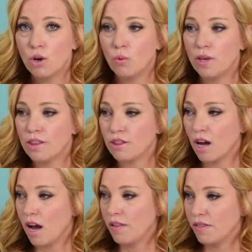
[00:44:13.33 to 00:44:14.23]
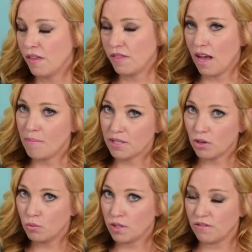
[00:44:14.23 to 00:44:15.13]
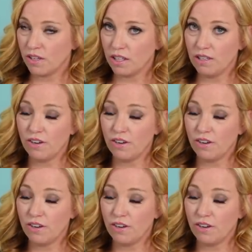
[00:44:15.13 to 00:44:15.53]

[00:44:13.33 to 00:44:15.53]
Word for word: we thought that the episode was very,